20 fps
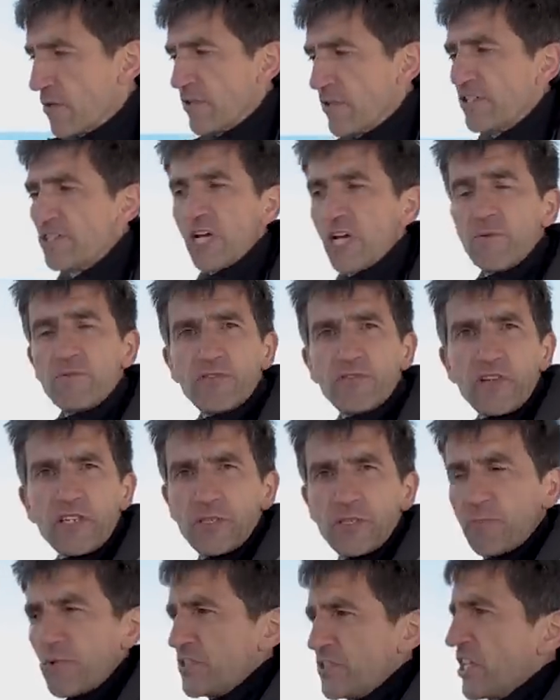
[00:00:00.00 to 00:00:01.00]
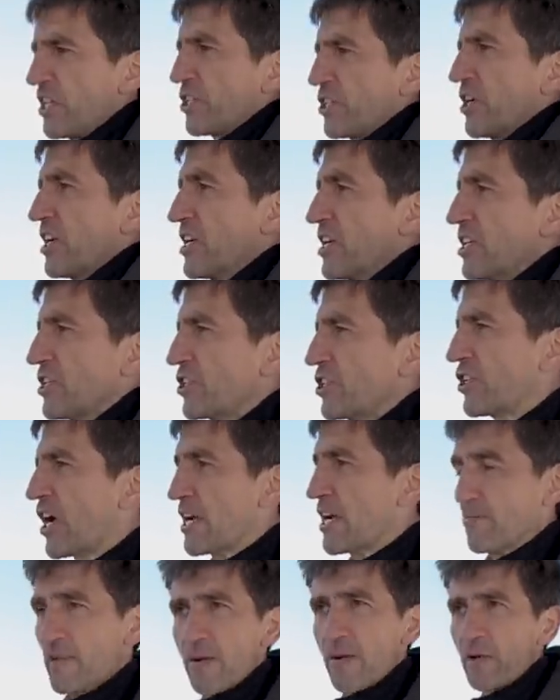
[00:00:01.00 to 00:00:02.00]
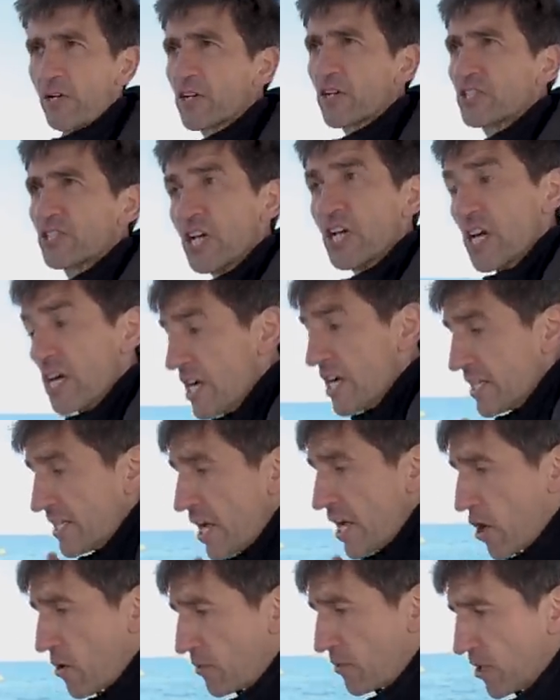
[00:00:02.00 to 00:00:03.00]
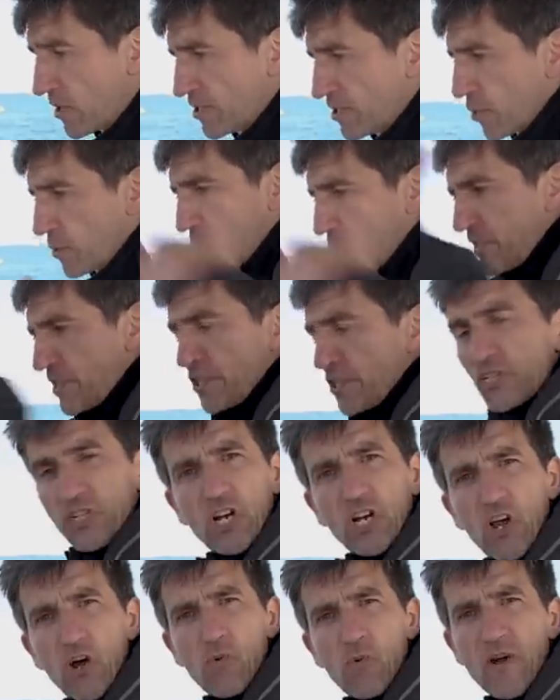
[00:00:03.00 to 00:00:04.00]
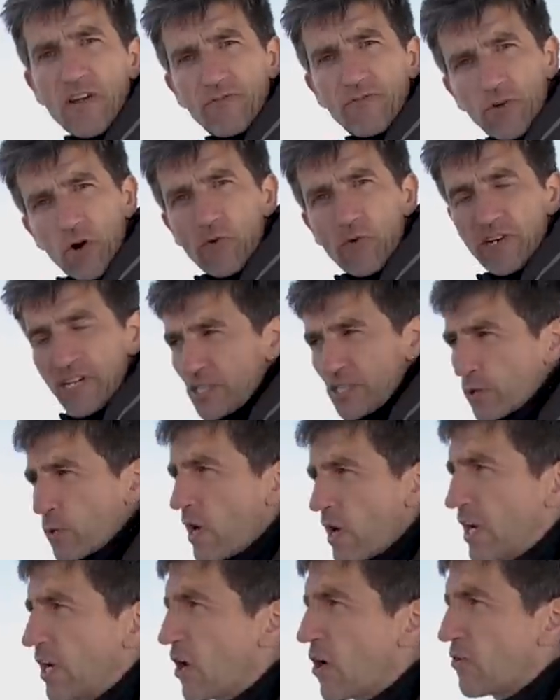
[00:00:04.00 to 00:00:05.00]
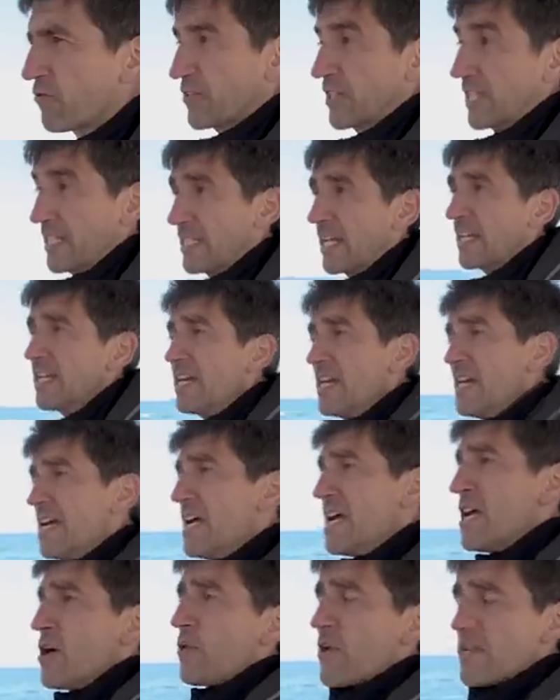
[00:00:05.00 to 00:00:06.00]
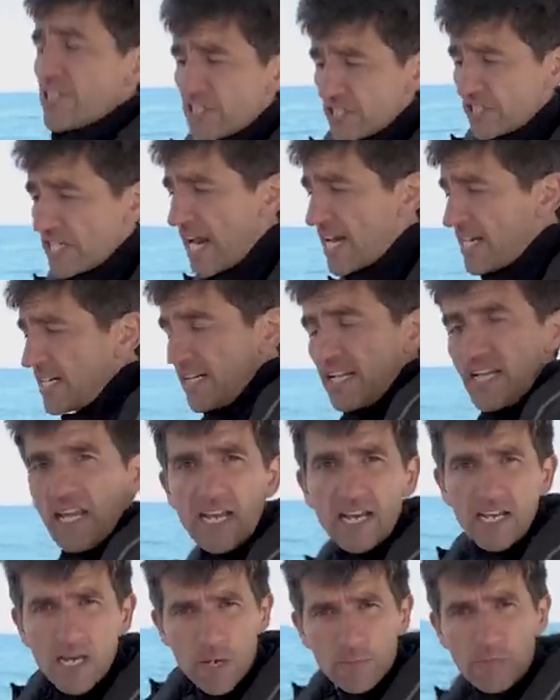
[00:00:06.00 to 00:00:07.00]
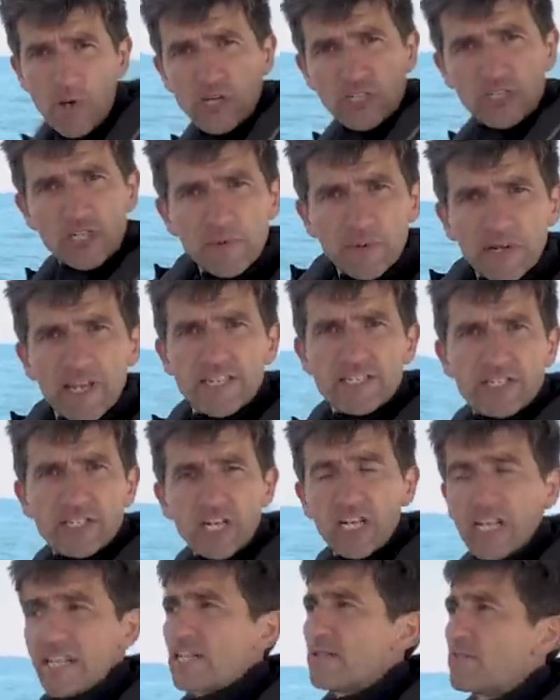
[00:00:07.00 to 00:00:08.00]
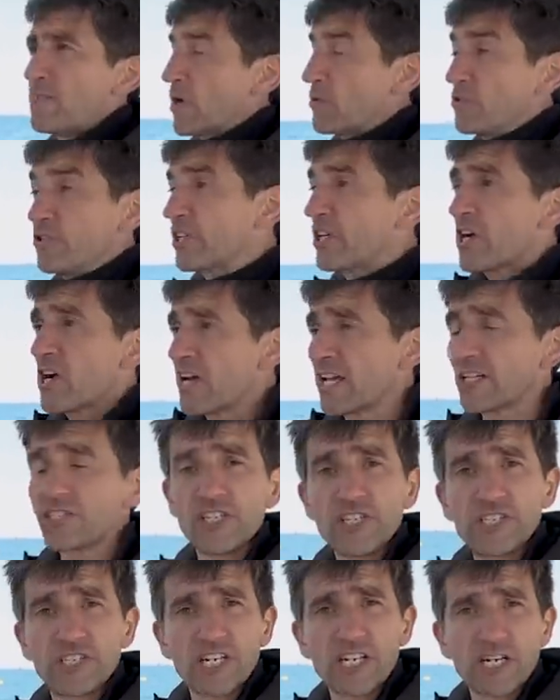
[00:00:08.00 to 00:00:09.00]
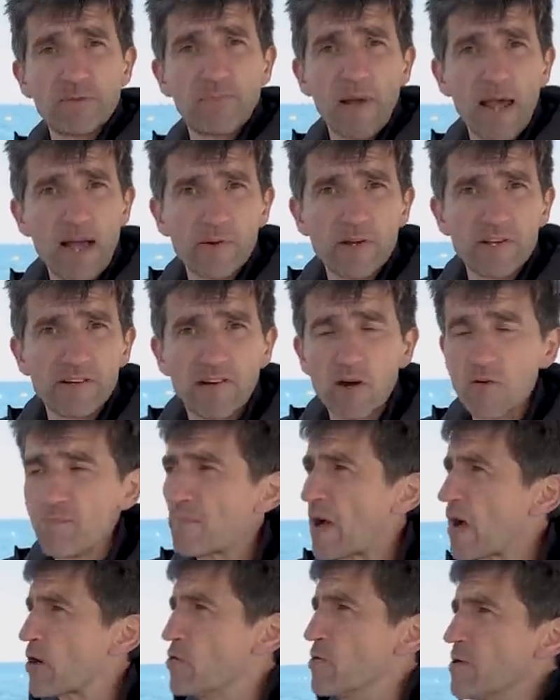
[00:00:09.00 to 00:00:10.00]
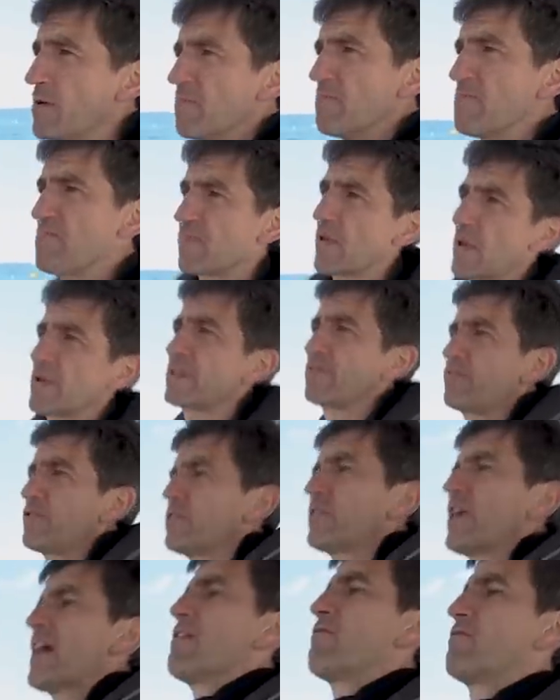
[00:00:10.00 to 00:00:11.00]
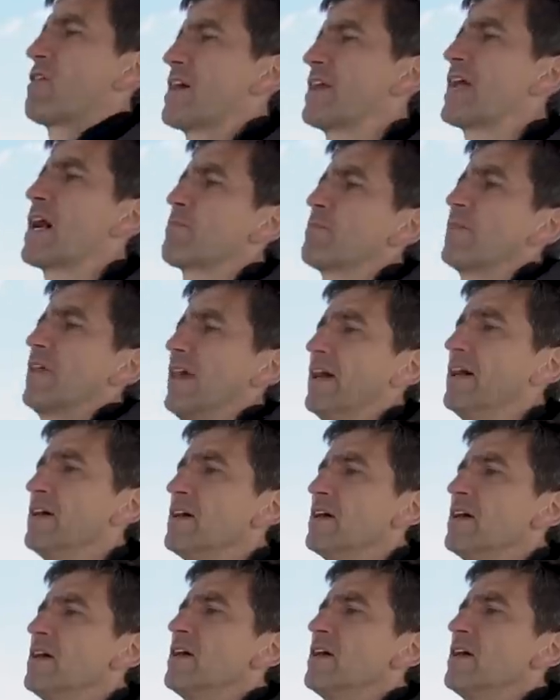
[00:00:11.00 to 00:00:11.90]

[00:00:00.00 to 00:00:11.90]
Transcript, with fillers: both in terms of its position and its shape. Now, because the helm console is positioned a long way forward and it's quite lofty, then when you're standing here perched up against your leaning post, you can't actually see the bow of your own boat. And if you get right up there,